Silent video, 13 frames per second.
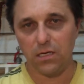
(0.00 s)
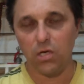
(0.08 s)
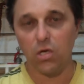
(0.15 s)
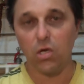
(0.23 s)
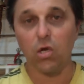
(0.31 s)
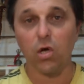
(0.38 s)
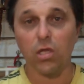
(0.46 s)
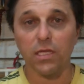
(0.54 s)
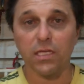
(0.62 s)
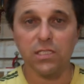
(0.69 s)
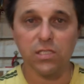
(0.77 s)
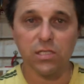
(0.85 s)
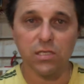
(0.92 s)

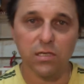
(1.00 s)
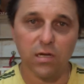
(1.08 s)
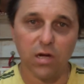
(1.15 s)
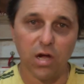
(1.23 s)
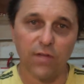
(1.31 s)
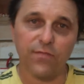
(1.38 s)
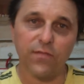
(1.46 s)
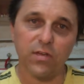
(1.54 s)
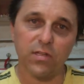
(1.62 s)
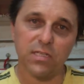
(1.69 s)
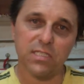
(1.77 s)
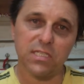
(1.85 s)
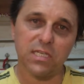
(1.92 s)
knowledge, I feel,
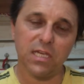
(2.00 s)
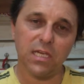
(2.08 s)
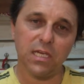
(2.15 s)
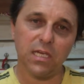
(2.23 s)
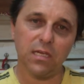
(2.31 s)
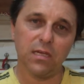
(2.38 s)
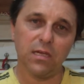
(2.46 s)
is key,